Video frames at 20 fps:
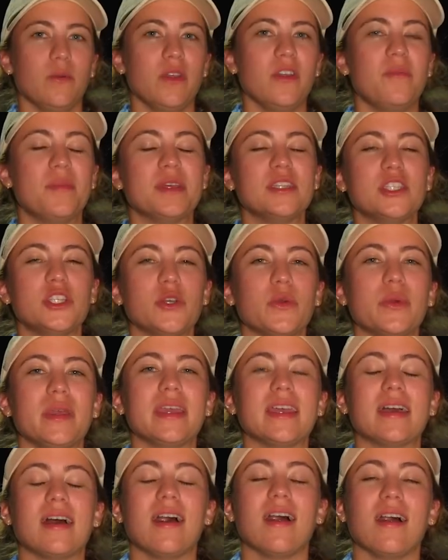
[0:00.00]
We've been
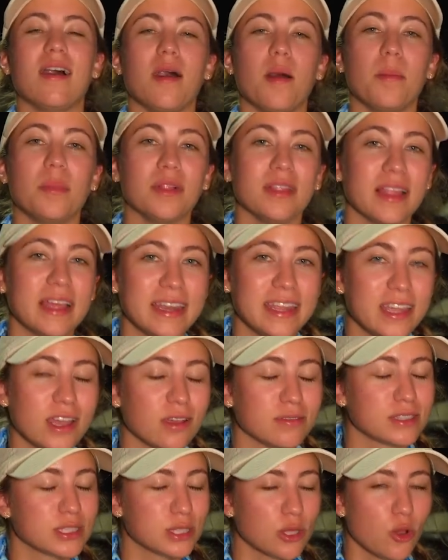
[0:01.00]
doing plenty
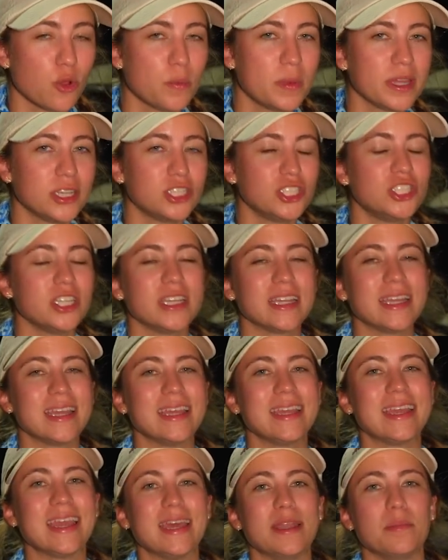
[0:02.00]
of slow pitch
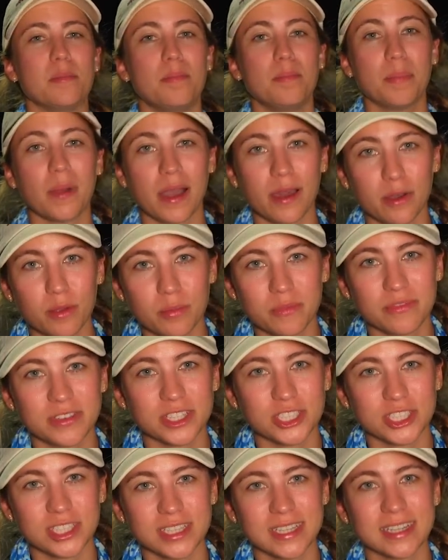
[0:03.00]
jigging and bottom
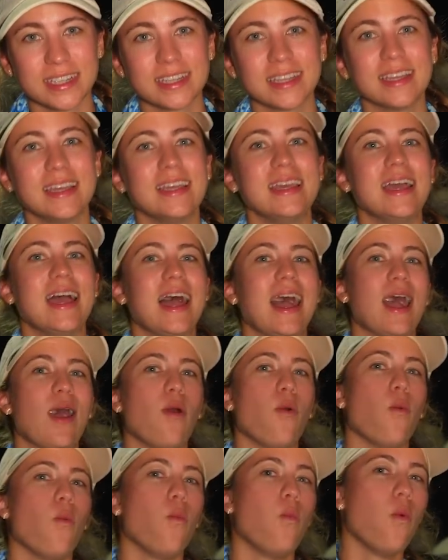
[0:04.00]
fishing.
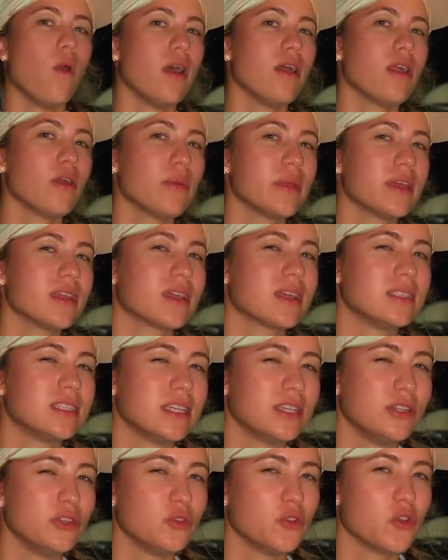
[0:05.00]
What are we gonna
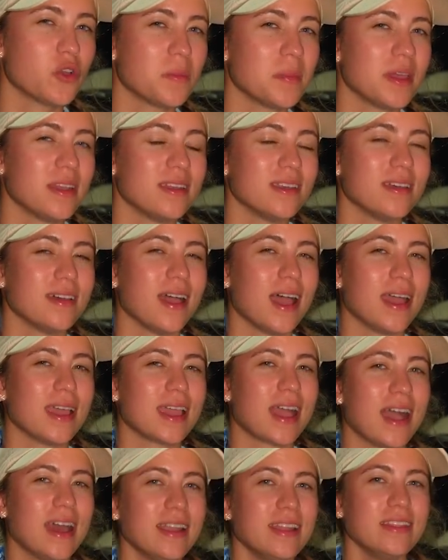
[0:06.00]
continue doing, Amanda? I
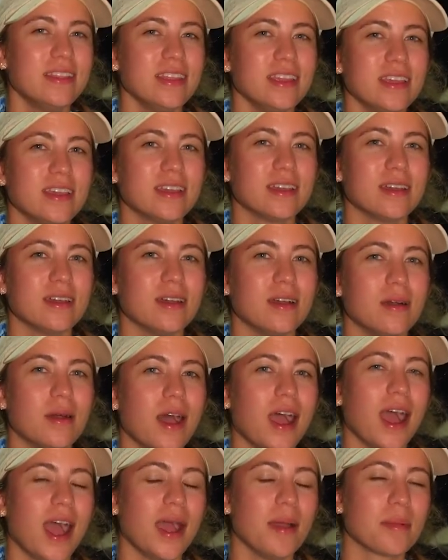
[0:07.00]
kind of think bottom
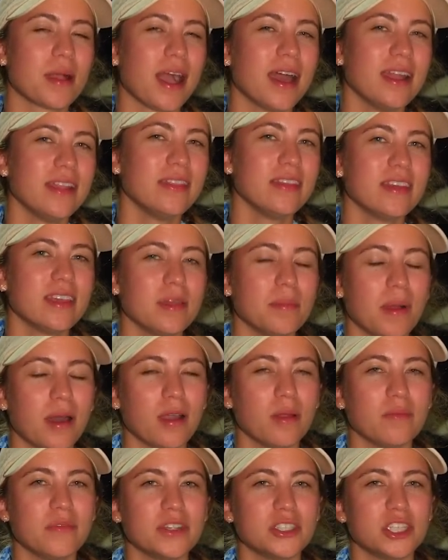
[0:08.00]
fishing. I'm kind of thinking
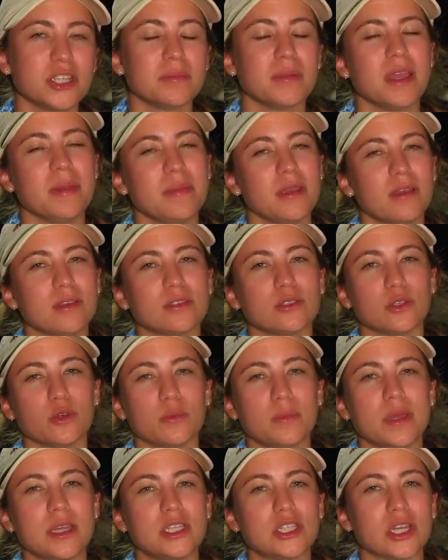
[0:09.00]
bottom fishing. Maybe I'll
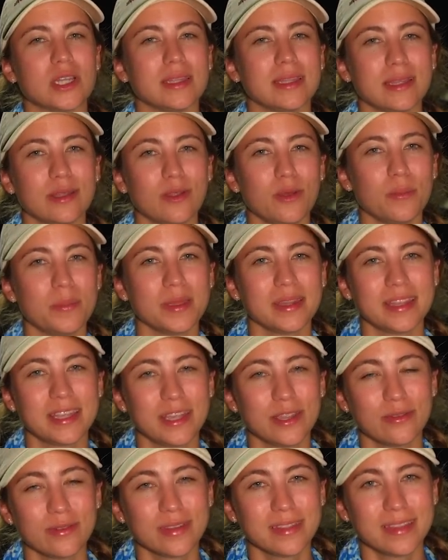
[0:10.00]
slow pitch a little bit
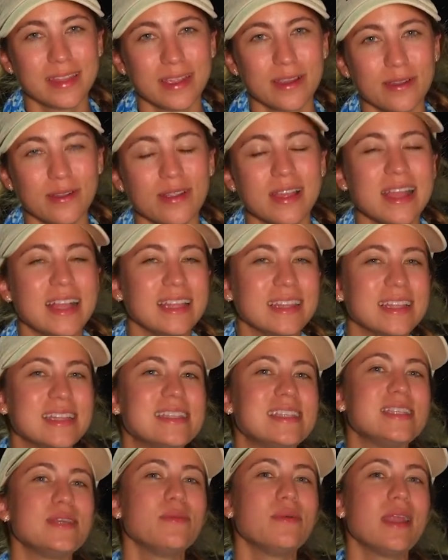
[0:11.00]
here and there.
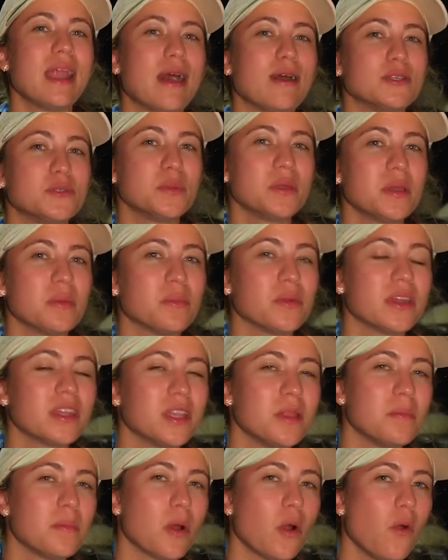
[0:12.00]
Let's see what else we can bring in
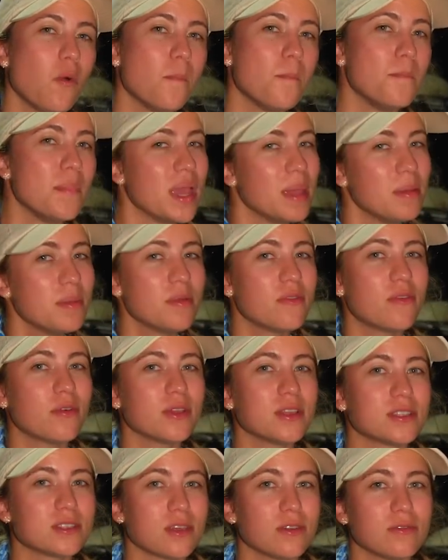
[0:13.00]
the boat, maybe before
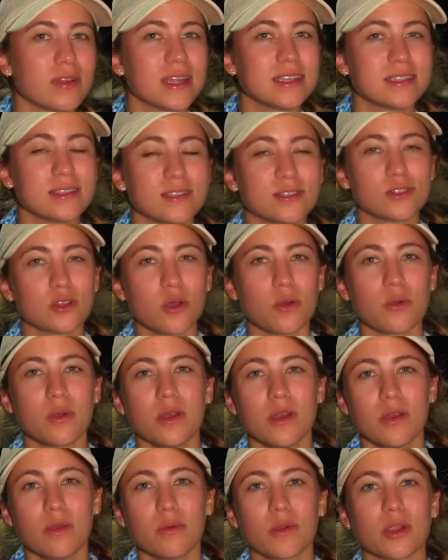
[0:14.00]
the sun rises. So
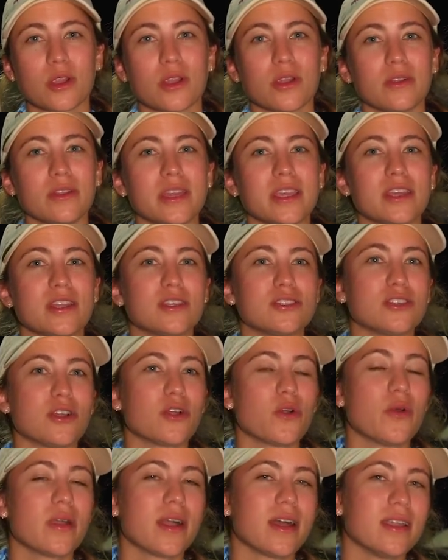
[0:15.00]
we're currently gonna
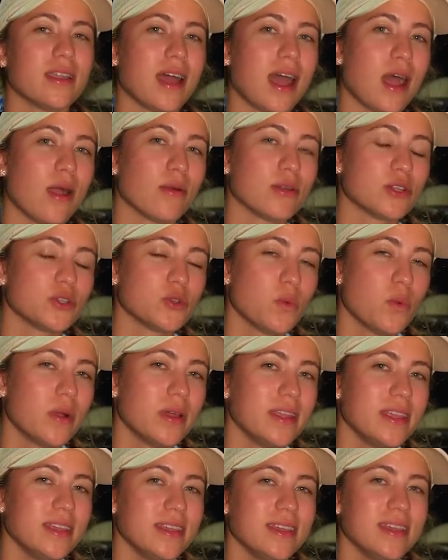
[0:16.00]
start going on to hour
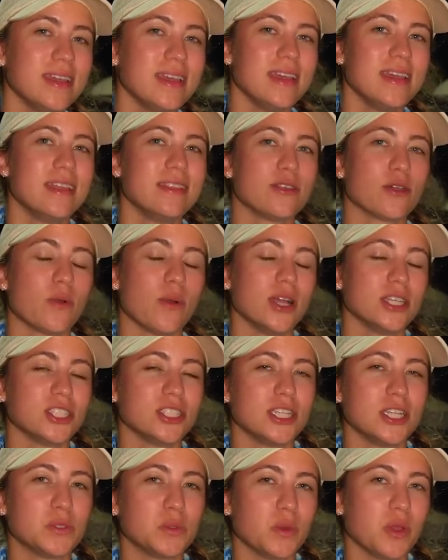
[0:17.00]
20. The
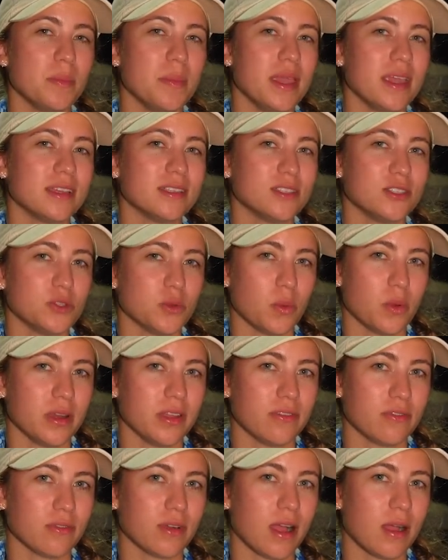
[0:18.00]
question is, will we make it to
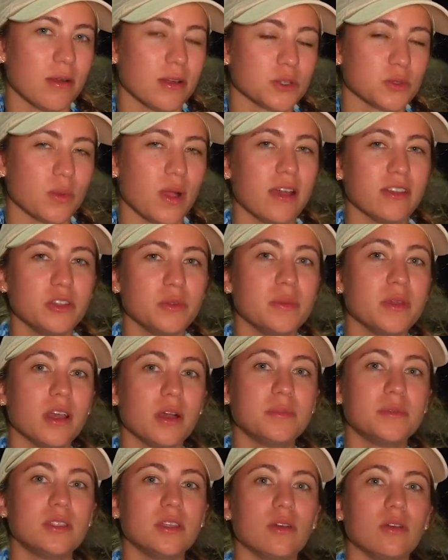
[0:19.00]
24 hours? We'll have will to be we
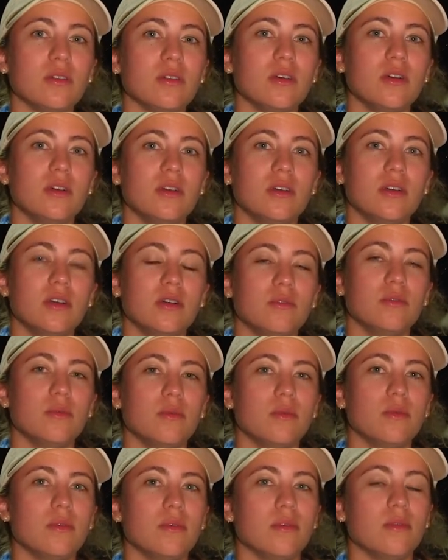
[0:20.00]
make till, it to
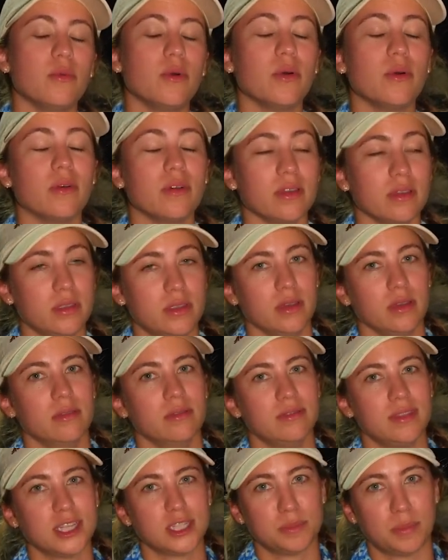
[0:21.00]
sunrise. Well,
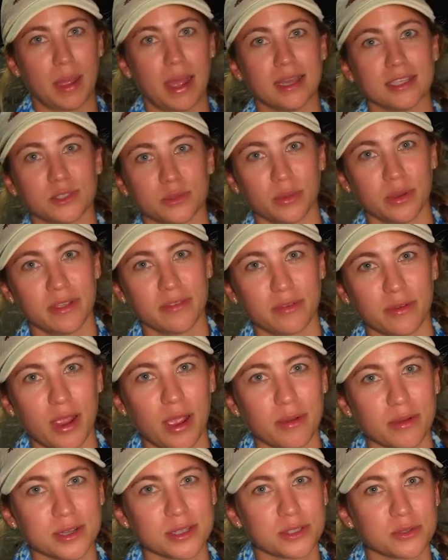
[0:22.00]
that's well, past 20, 24
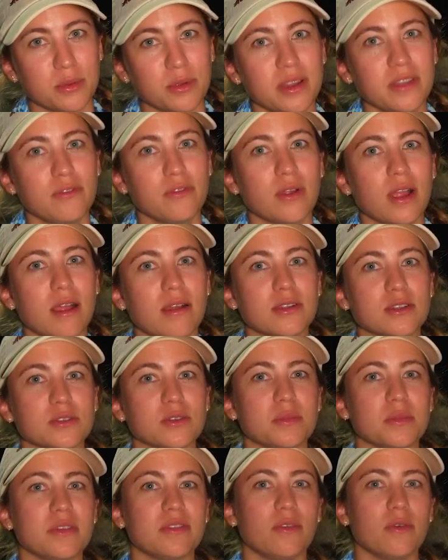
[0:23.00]
hours. Does the sun rise
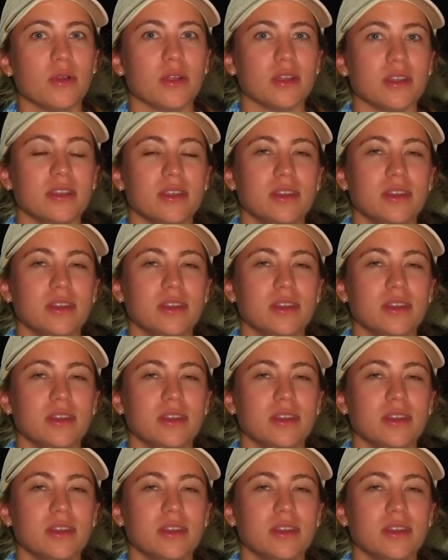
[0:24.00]
at five?